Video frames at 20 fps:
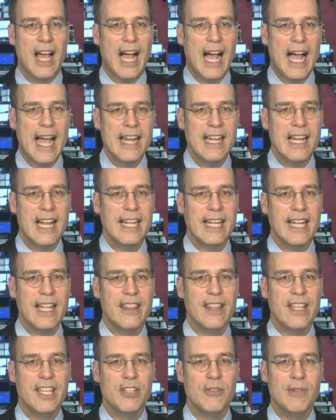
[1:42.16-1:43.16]
Unlike
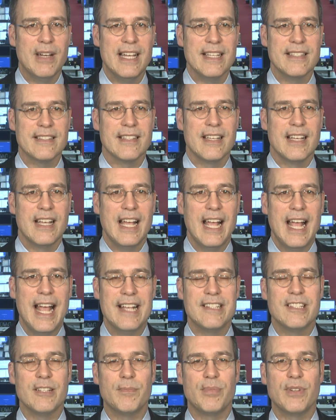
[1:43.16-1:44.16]
in the US,
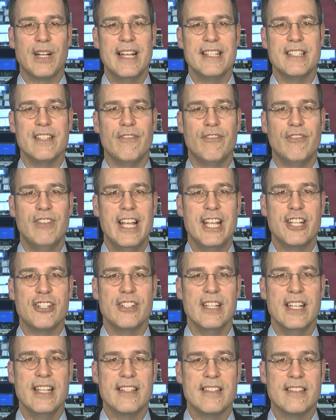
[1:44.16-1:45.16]
asset price
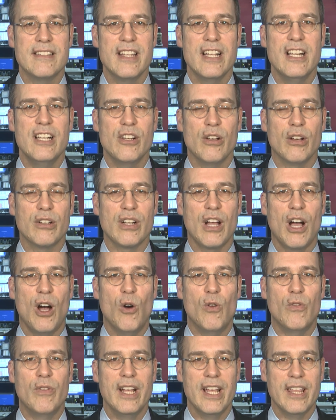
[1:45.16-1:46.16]
inflation is still not
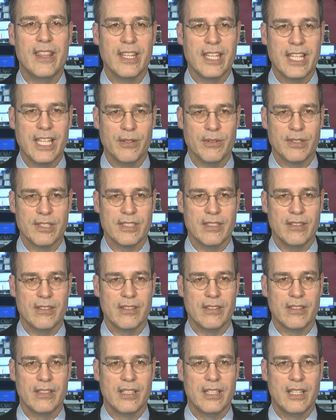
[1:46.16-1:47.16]
over in the
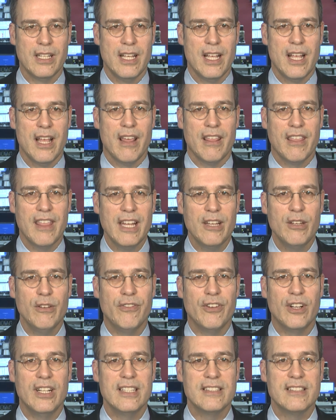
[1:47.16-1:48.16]
Eurozone. Thank you
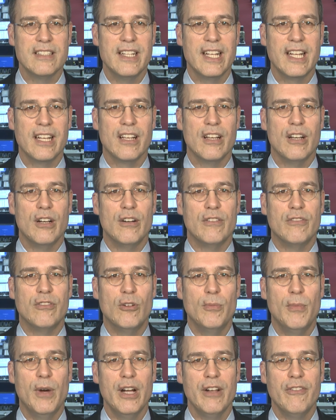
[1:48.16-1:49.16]
for listening.
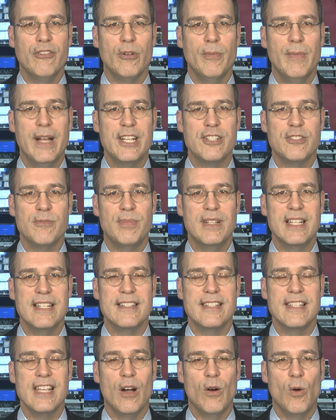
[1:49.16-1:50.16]
For more information, please
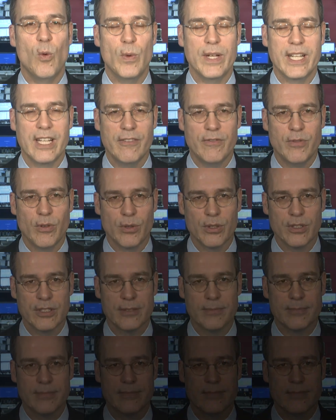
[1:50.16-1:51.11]
see our Week in Focus.